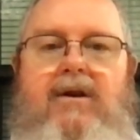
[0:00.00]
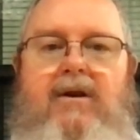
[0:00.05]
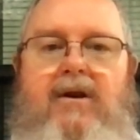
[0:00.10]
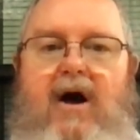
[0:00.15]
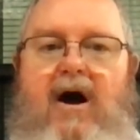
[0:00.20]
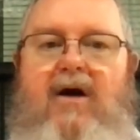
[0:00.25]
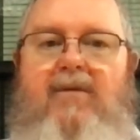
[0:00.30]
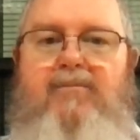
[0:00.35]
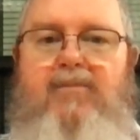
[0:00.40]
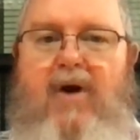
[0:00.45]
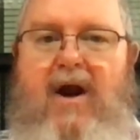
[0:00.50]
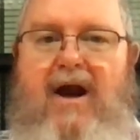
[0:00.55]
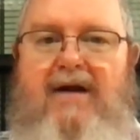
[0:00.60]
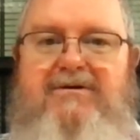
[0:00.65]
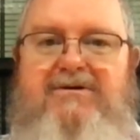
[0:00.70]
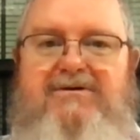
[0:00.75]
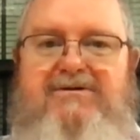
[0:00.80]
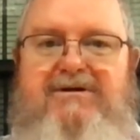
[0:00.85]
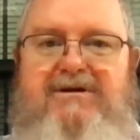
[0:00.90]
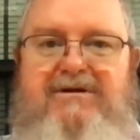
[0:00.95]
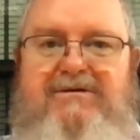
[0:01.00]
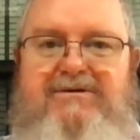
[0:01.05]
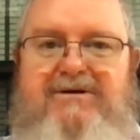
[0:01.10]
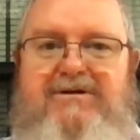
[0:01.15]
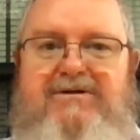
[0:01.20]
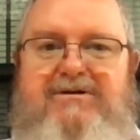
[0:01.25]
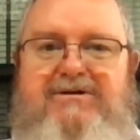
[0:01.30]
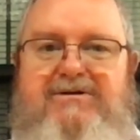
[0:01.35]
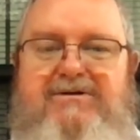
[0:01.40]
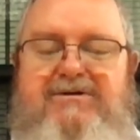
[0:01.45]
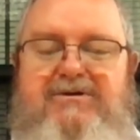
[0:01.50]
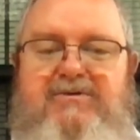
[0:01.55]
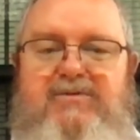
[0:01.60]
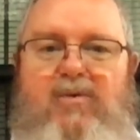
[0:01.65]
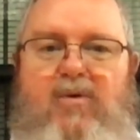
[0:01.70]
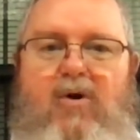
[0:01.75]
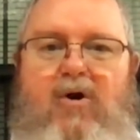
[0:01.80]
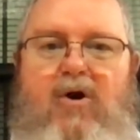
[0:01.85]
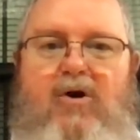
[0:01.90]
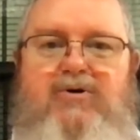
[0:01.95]
Not practicing Jesus'
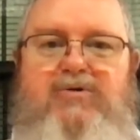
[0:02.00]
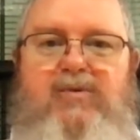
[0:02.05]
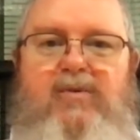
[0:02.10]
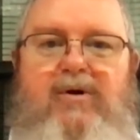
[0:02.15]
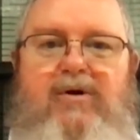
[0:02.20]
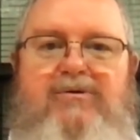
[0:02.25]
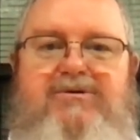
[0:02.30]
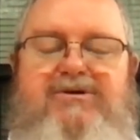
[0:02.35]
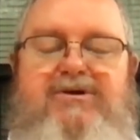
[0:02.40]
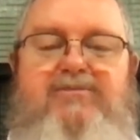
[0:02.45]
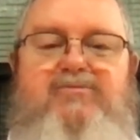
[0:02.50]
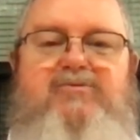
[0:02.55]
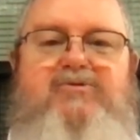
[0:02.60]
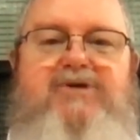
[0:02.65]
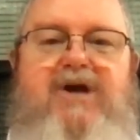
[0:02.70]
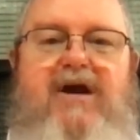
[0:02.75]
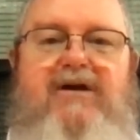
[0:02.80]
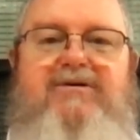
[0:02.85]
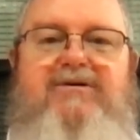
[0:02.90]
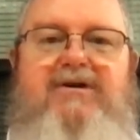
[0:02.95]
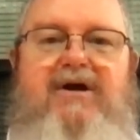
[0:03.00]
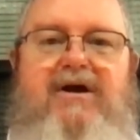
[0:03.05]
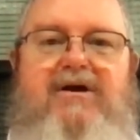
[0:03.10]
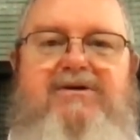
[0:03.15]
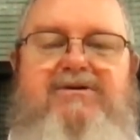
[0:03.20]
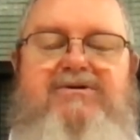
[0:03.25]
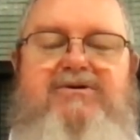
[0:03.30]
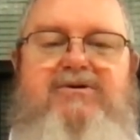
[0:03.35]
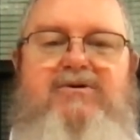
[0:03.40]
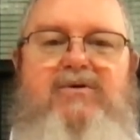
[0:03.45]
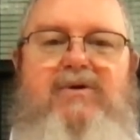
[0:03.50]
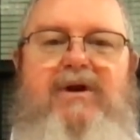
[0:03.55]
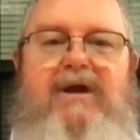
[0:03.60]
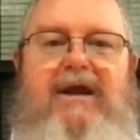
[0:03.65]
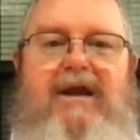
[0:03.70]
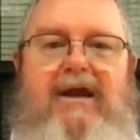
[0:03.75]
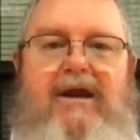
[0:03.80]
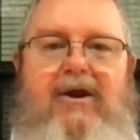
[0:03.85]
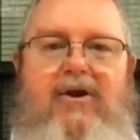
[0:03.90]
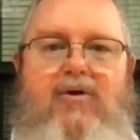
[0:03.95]
words will subject us to
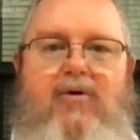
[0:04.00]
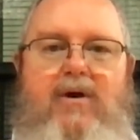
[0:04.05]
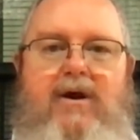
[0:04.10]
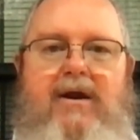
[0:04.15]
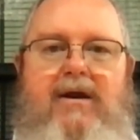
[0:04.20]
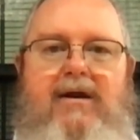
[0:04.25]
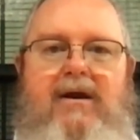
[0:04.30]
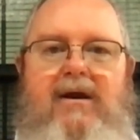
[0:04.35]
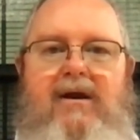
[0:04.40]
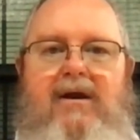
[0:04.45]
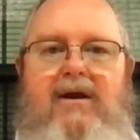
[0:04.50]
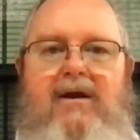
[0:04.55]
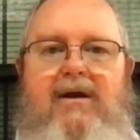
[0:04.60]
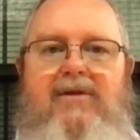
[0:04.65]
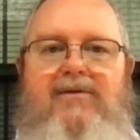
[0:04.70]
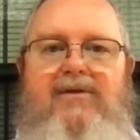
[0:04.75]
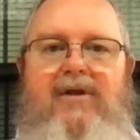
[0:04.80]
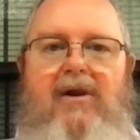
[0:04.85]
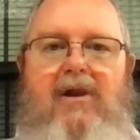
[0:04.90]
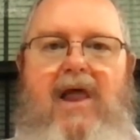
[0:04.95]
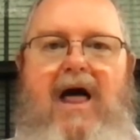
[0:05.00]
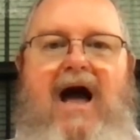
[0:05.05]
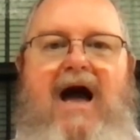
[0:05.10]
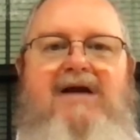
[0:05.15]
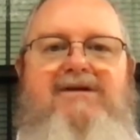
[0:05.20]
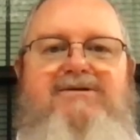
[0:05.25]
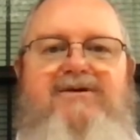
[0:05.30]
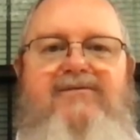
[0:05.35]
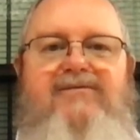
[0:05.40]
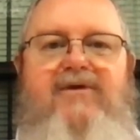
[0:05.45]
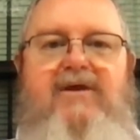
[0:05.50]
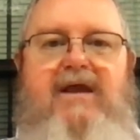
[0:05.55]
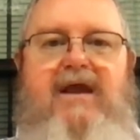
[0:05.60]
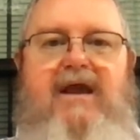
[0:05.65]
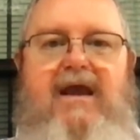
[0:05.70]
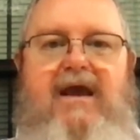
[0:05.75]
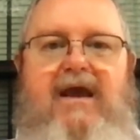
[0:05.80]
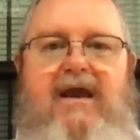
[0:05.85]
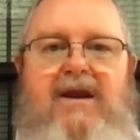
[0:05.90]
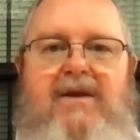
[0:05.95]
hearing the lies of the
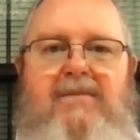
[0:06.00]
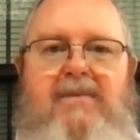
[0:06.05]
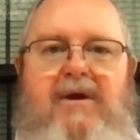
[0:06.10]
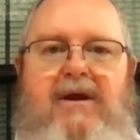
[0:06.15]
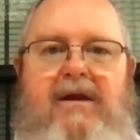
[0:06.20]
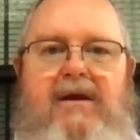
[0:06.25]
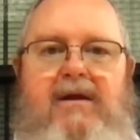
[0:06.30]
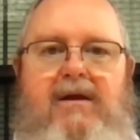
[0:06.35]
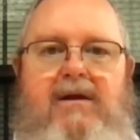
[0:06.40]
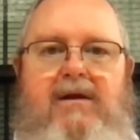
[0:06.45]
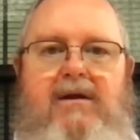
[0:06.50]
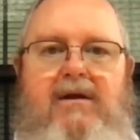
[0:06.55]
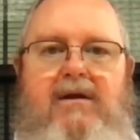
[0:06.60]
enemy